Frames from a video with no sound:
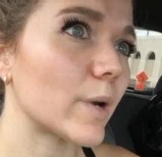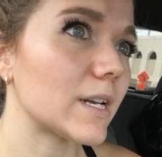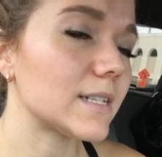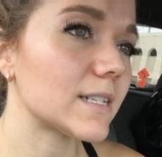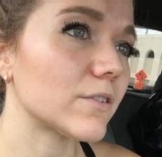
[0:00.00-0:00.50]
but
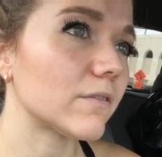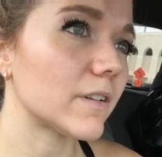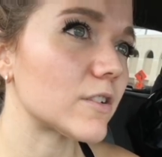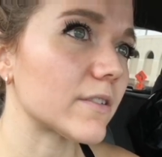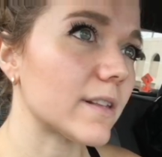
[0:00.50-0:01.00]
I'd still
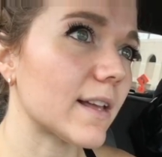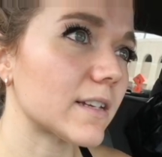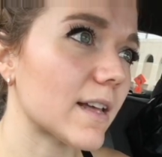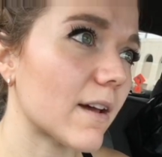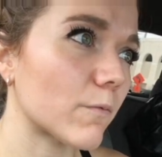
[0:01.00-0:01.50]
eventually
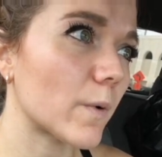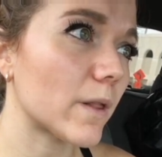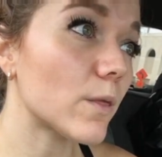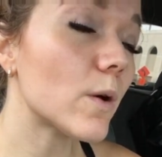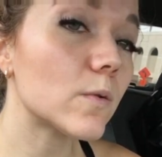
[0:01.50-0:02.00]
like to have one
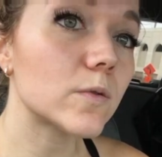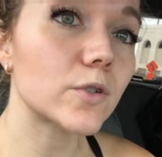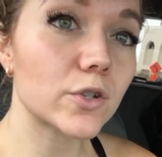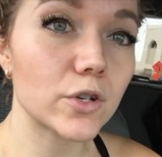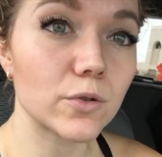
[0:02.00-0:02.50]
of
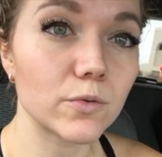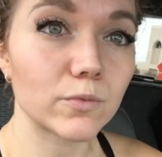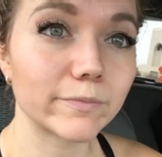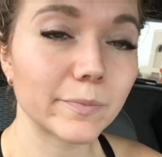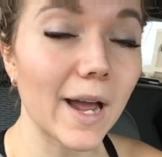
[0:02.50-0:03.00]
those
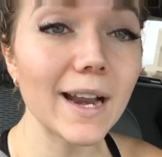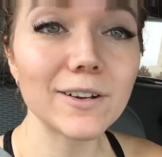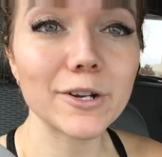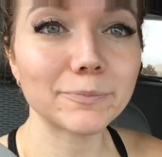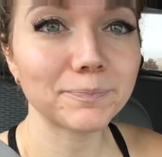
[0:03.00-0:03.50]
too. I
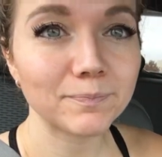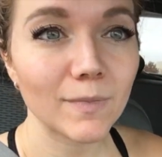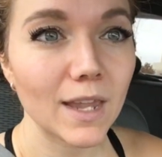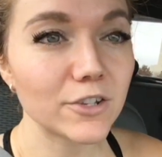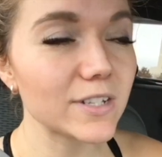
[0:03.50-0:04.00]
don't know.
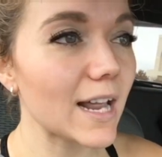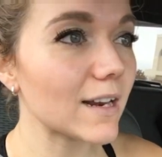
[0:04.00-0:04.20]
Just